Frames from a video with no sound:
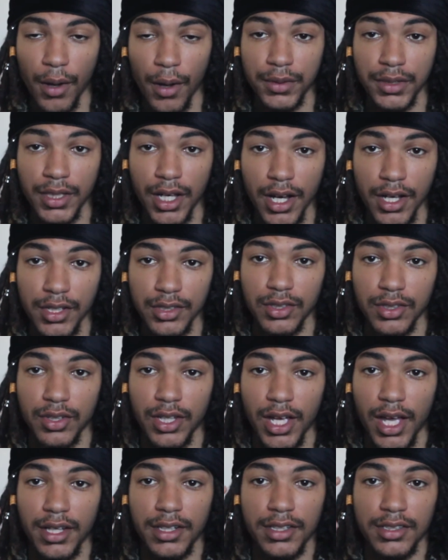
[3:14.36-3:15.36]
does,
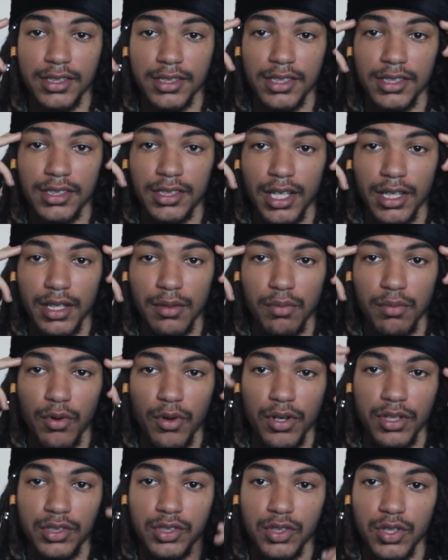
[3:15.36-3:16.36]
okay? And this is the second
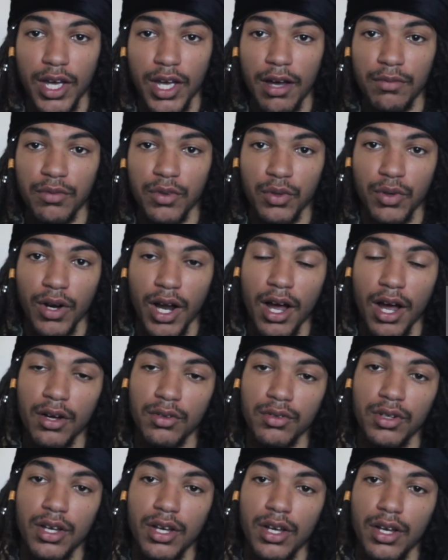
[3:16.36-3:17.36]
point. So you have the
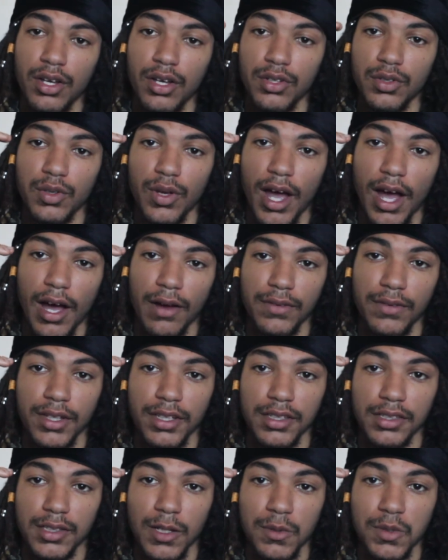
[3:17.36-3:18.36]
crown, you have the
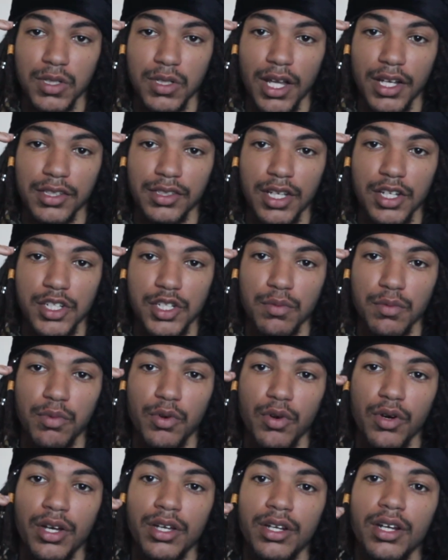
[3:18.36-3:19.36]
conceptualization
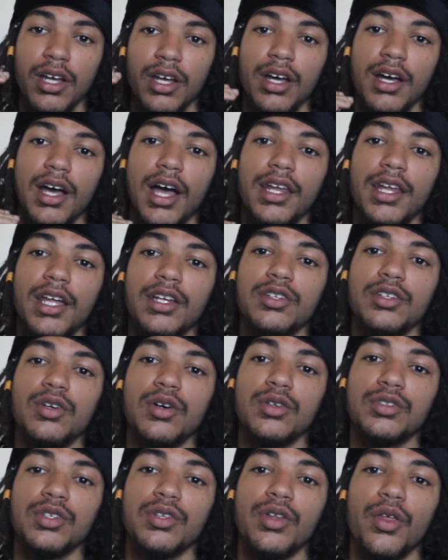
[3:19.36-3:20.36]
point, and then you
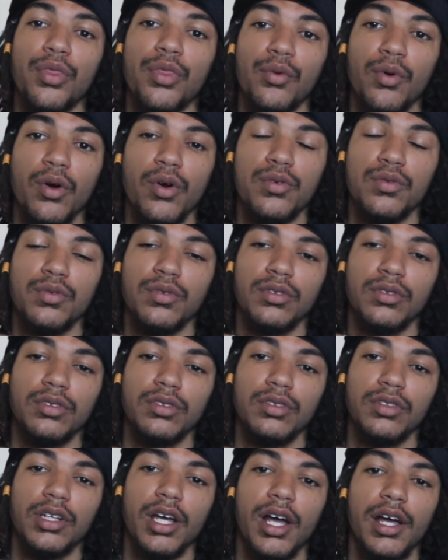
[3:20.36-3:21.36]
go to the throat,
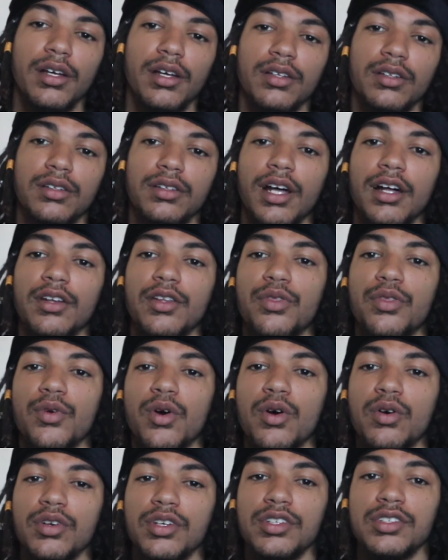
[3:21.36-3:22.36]
okay? Now the
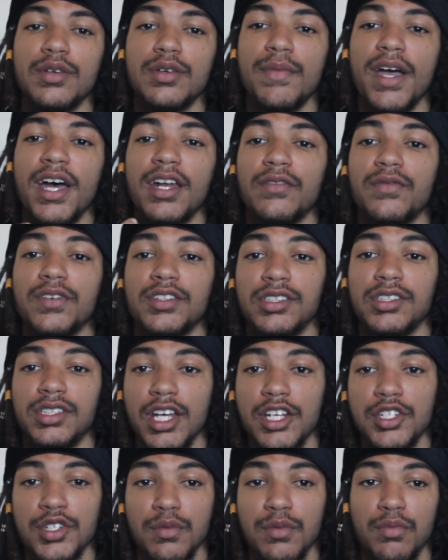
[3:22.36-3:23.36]
throat is a
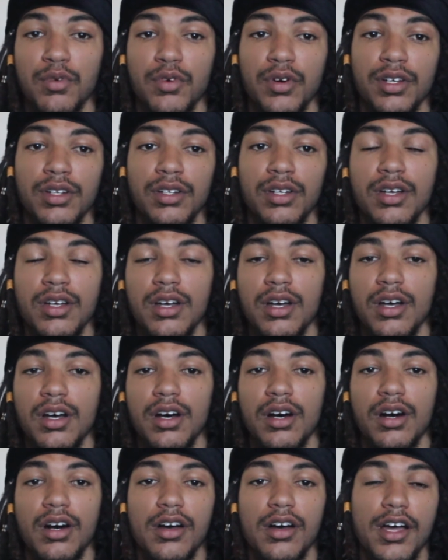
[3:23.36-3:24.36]
manifestation point,
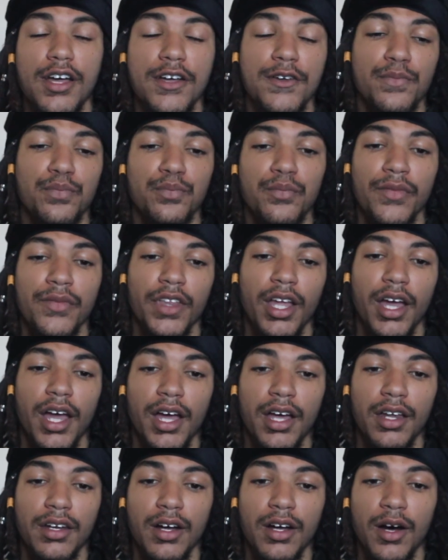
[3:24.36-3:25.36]
all right?
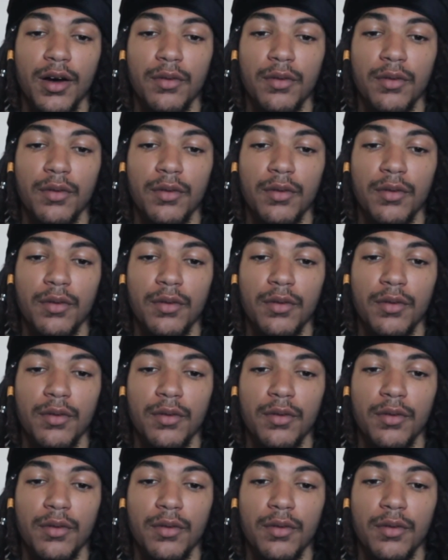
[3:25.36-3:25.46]
And,